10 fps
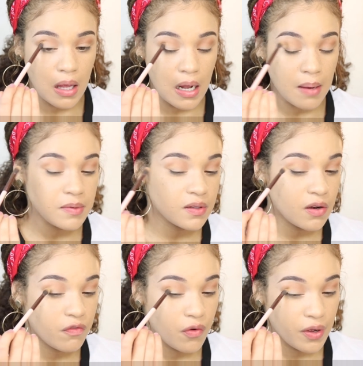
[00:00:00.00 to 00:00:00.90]
And I'm just
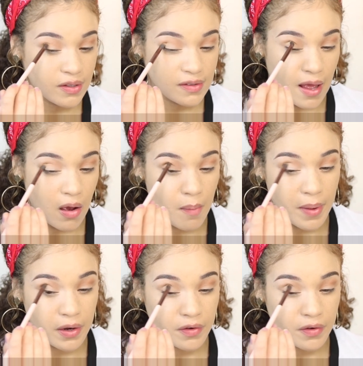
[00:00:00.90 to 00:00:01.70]
going to focus that on my